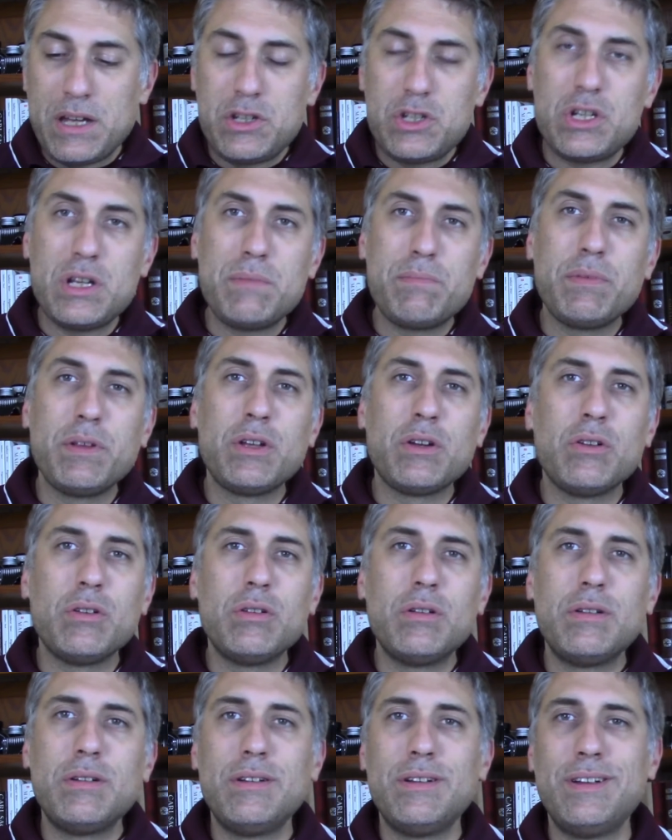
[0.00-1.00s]
cheap
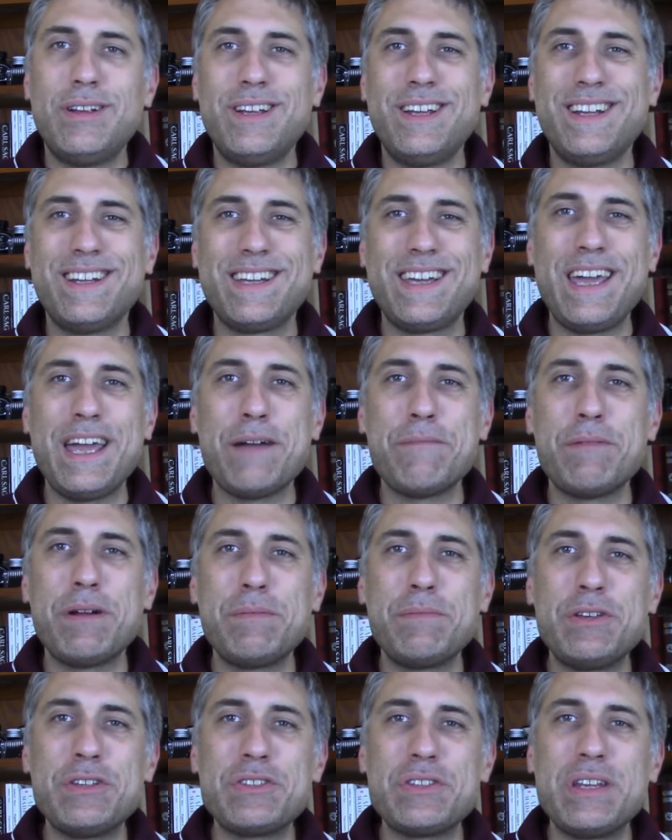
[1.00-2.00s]
little camera
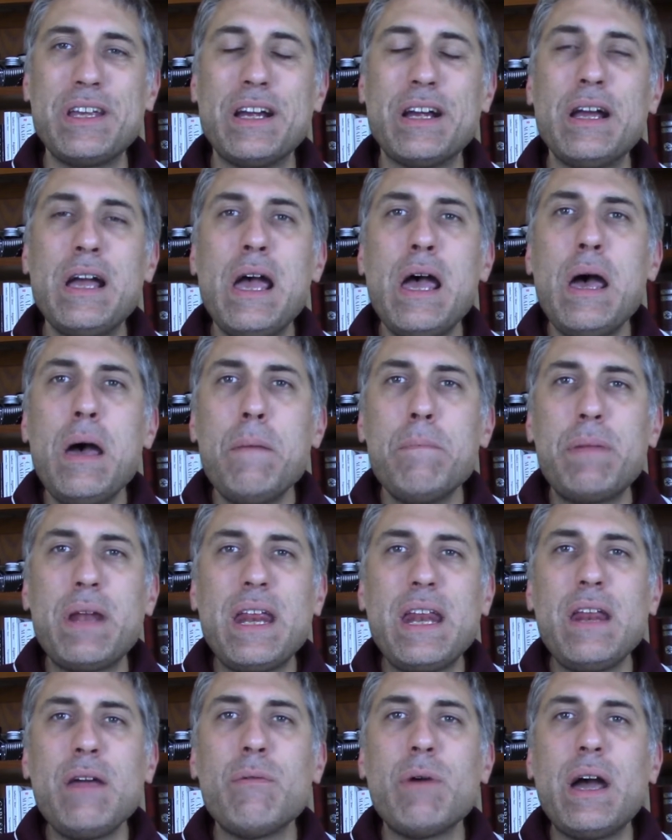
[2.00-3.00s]
I'm using here. But
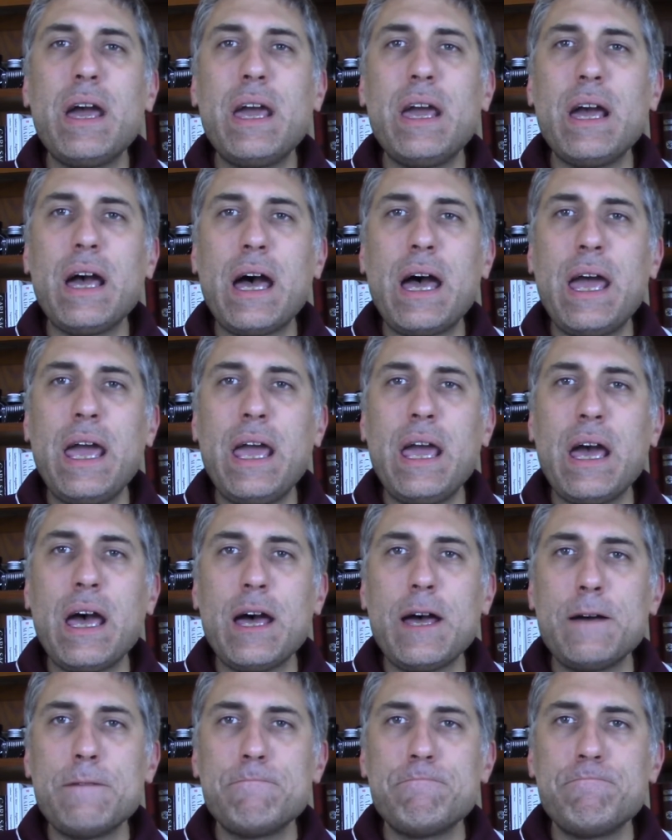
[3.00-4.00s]
anyway, I
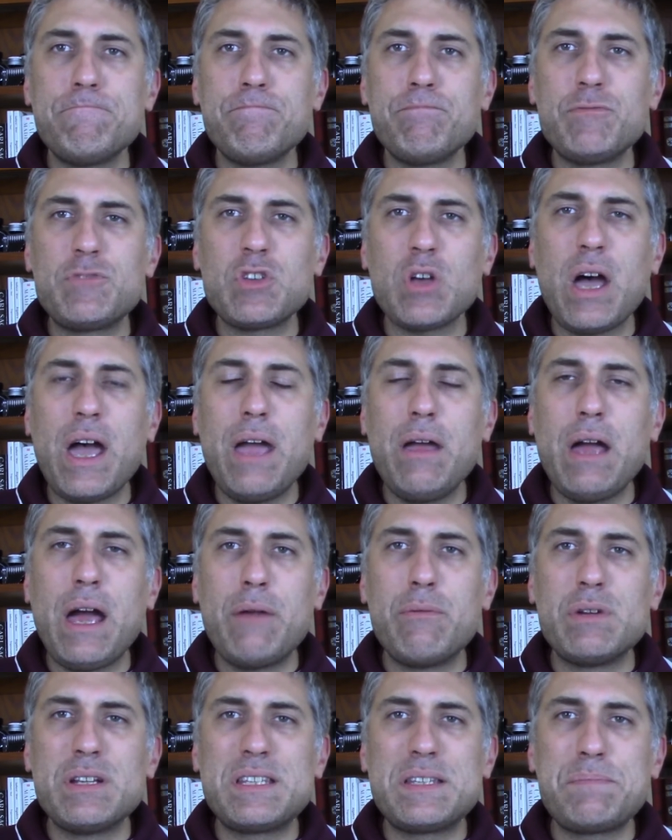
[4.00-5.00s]
uh, so I, I
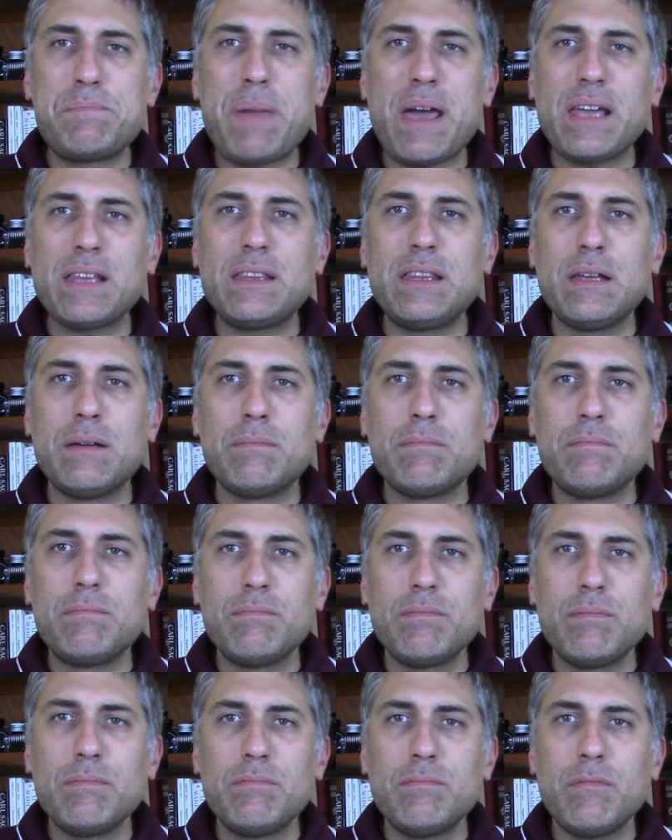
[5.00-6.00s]
respect them
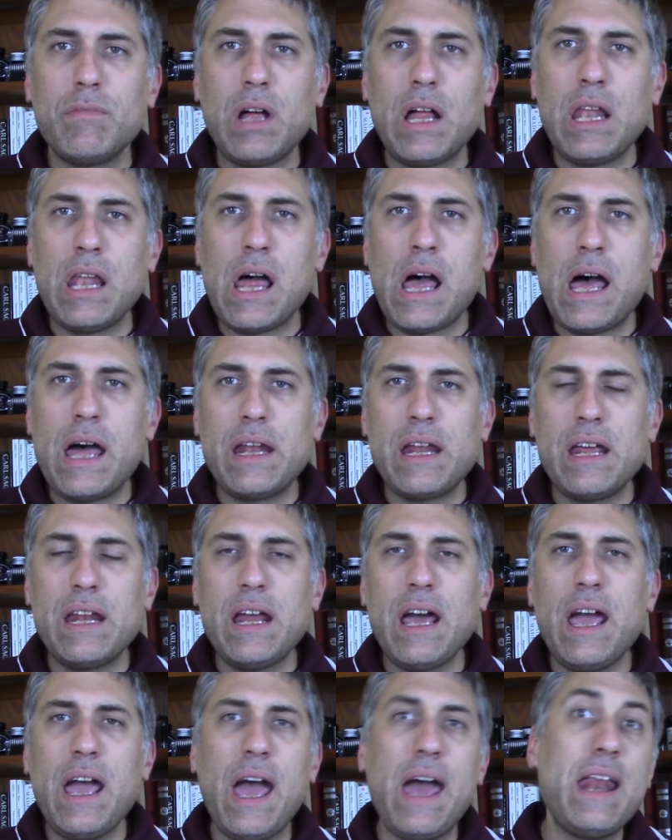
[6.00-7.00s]
a lot,
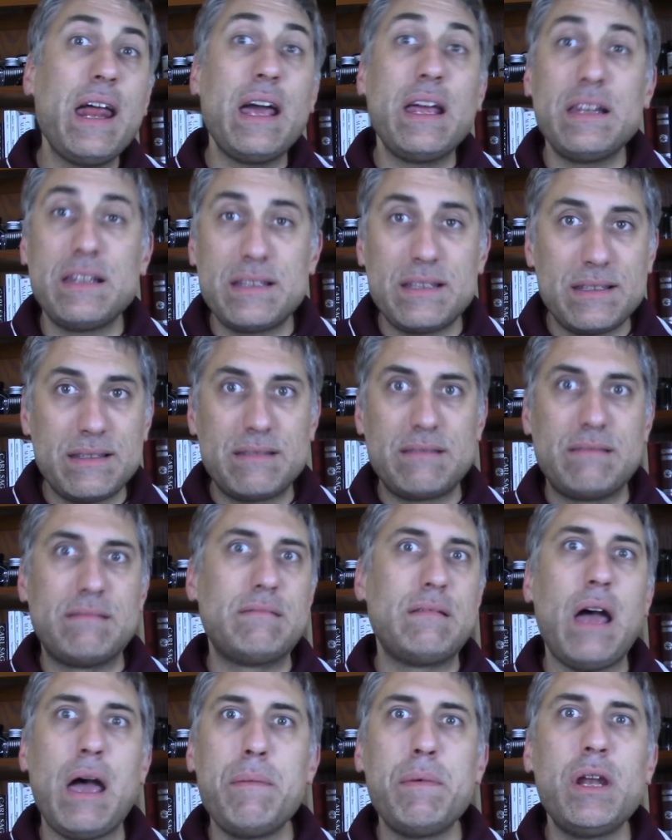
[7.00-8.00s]
and I, I, I
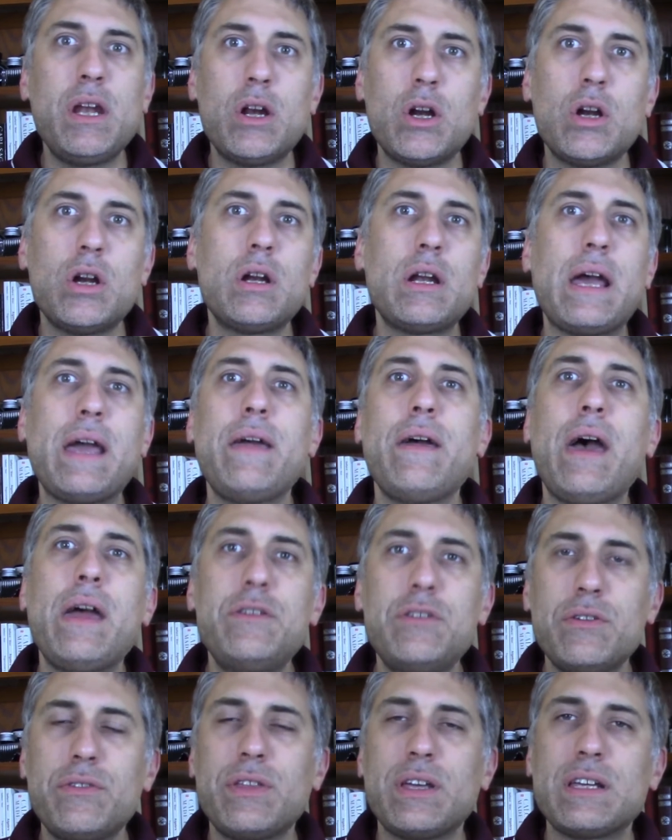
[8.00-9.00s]
I'm a nerd. I, I
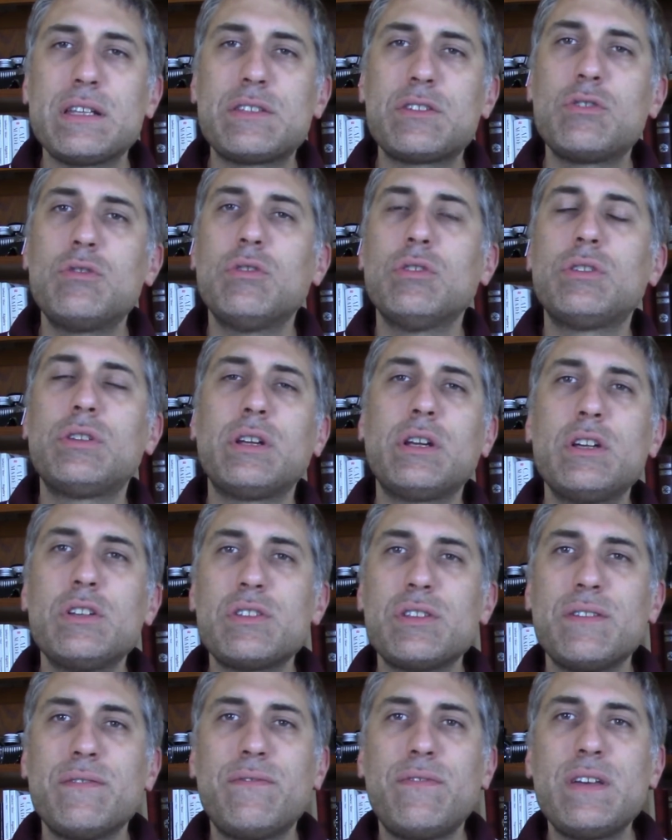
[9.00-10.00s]
do think it's cool that they're
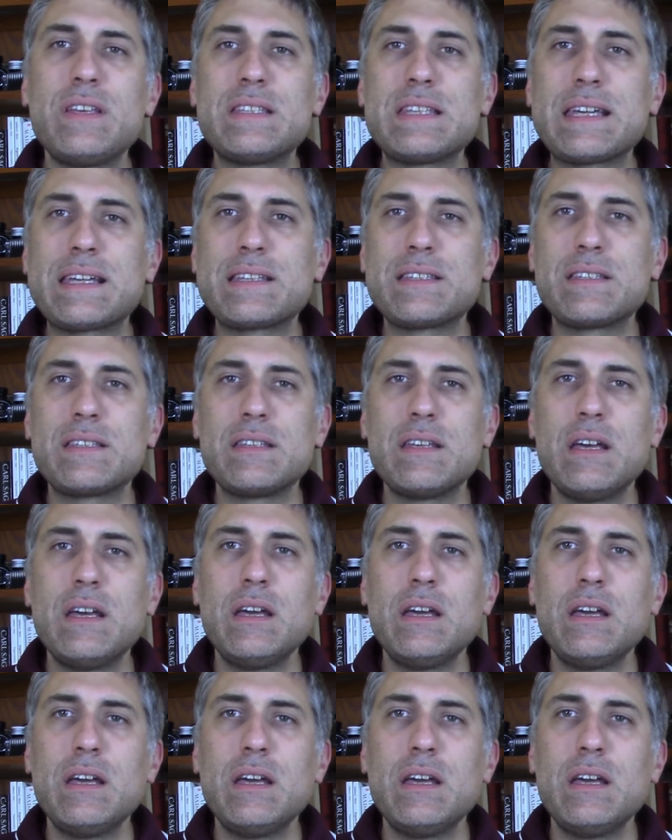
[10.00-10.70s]
using the physics